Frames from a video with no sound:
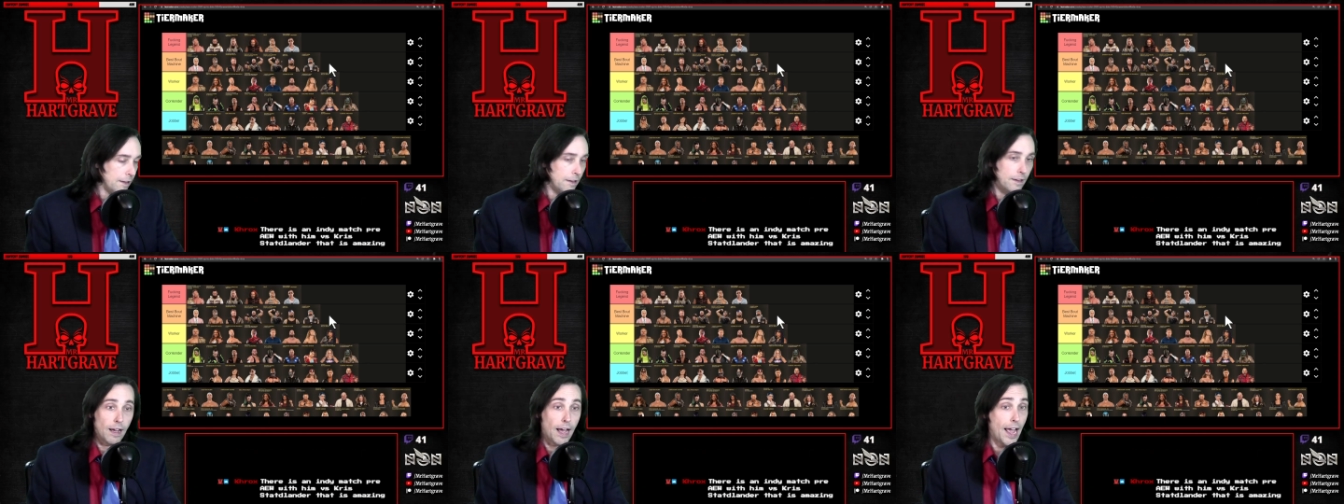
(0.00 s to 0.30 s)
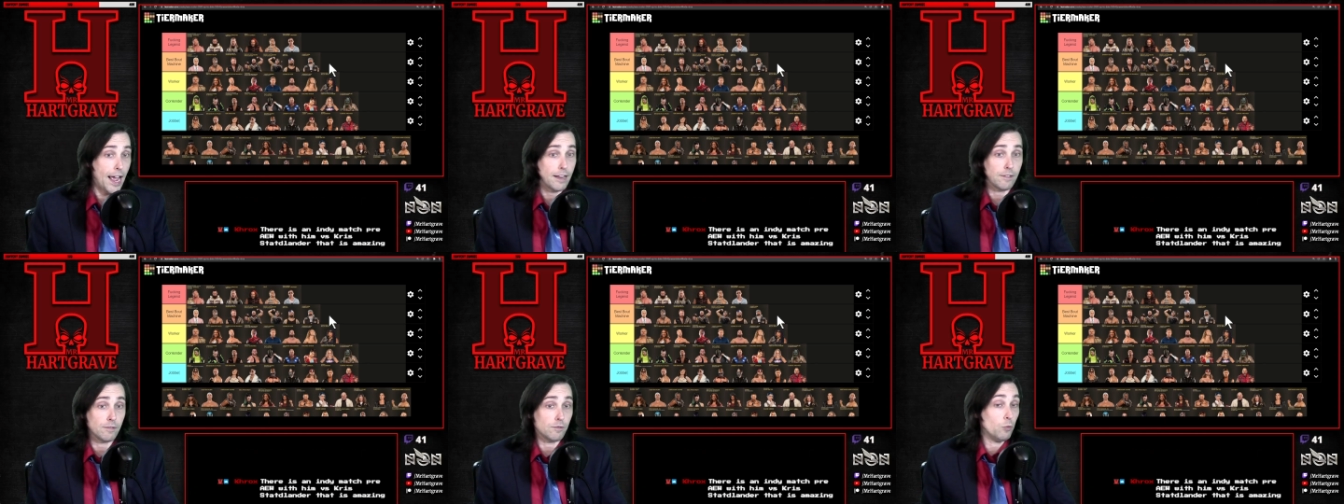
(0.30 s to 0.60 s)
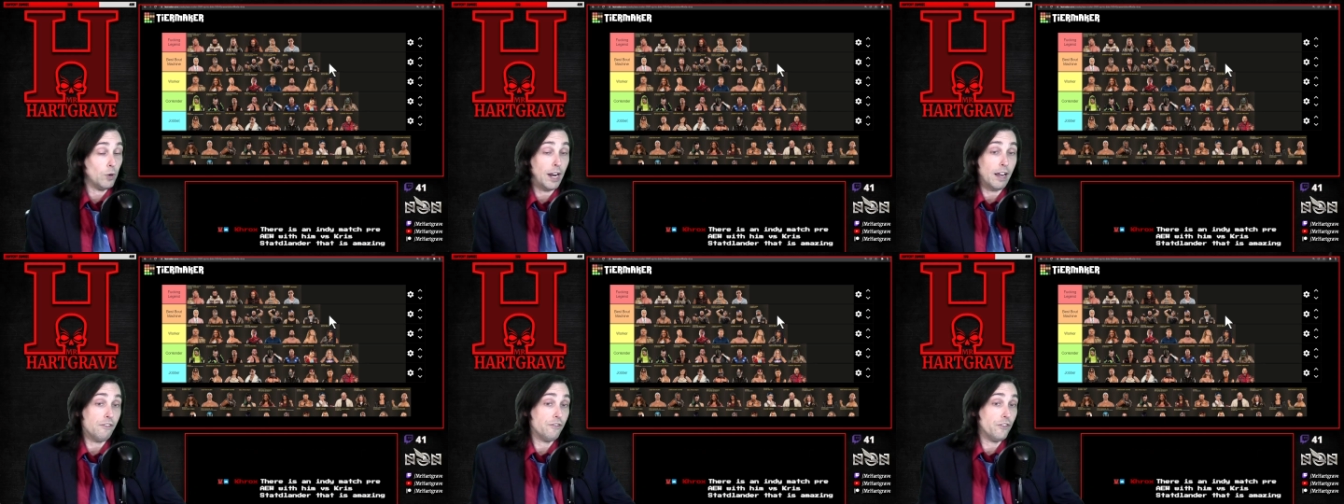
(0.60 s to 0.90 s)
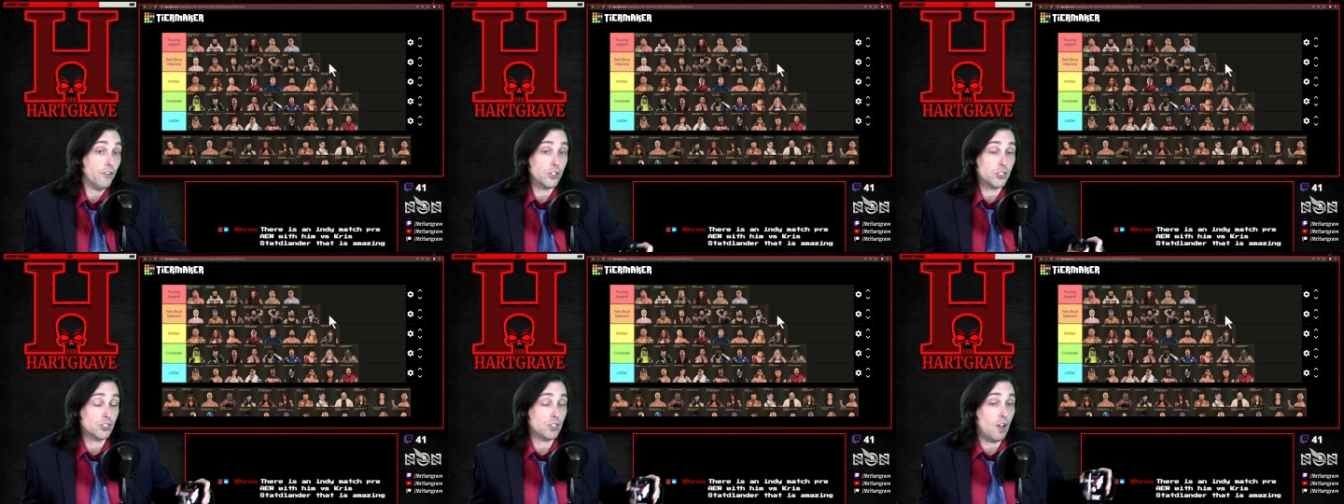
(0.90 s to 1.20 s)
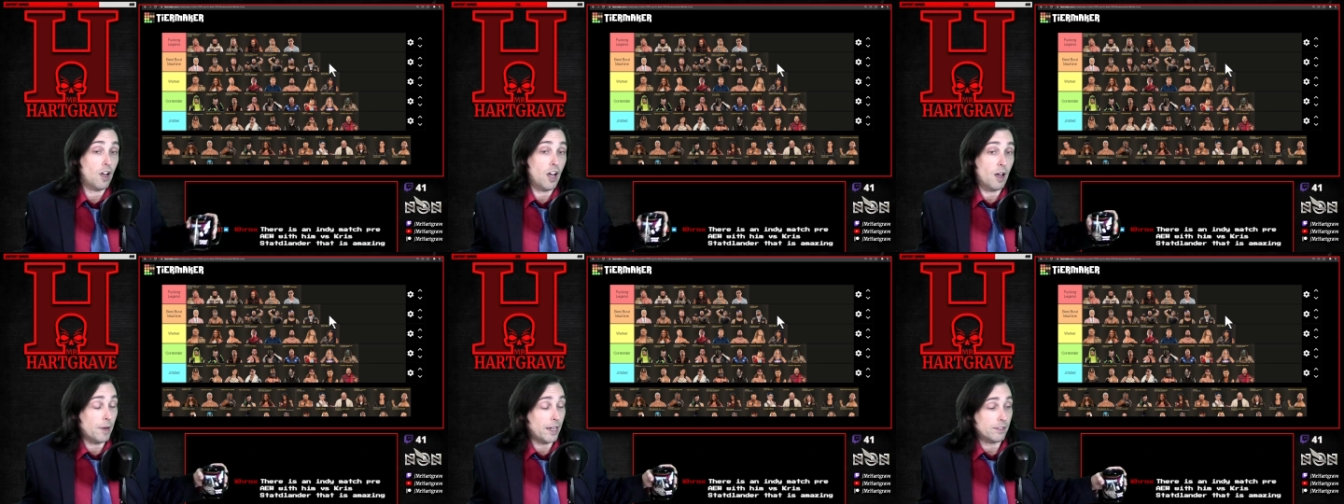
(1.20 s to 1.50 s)
When I first
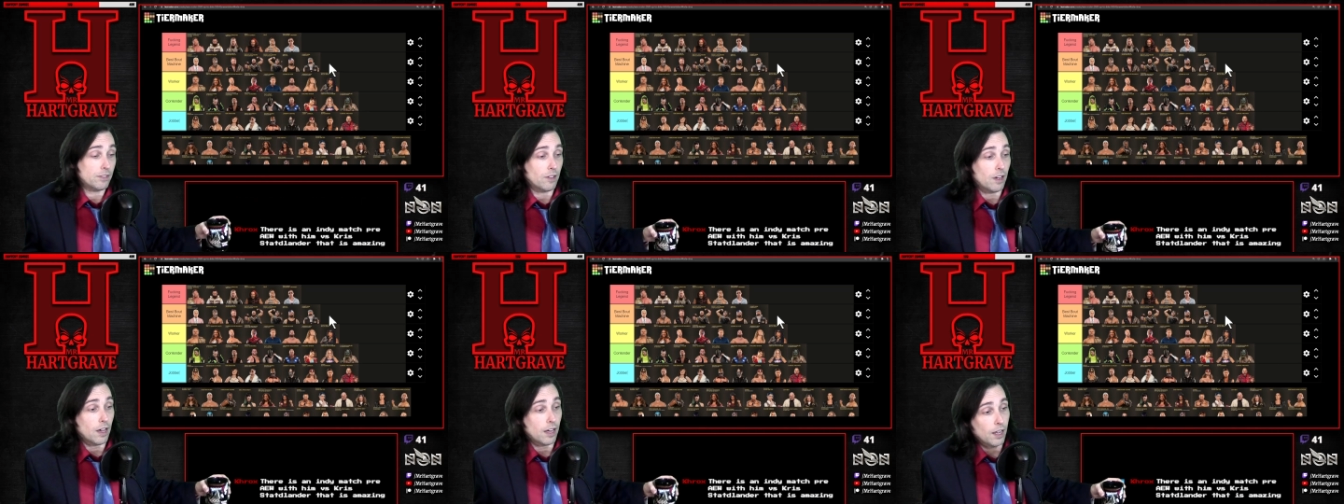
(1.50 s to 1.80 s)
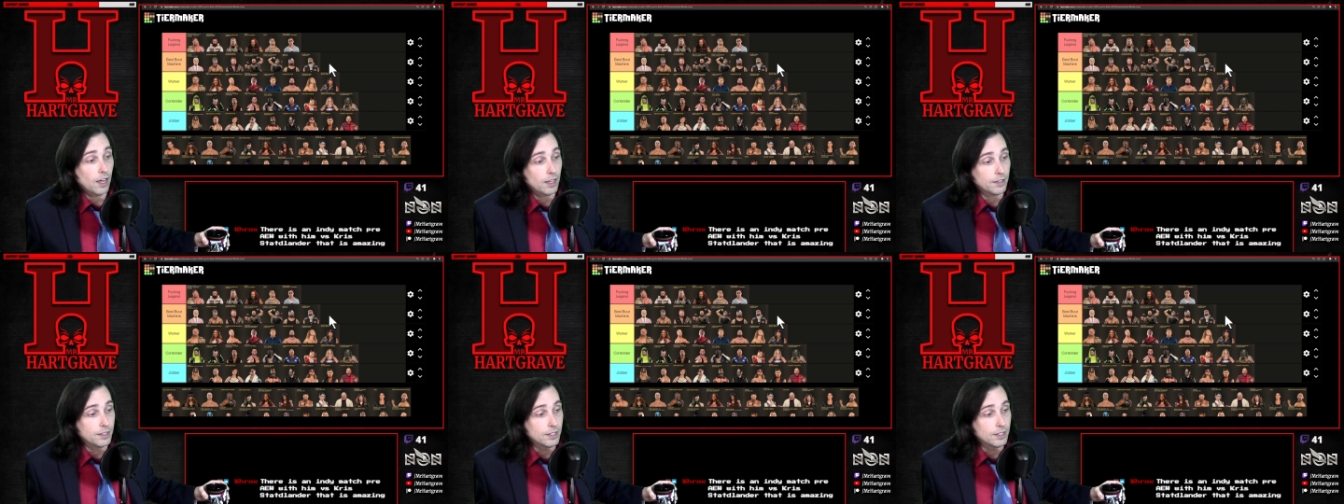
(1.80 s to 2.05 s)
saw them, I thought,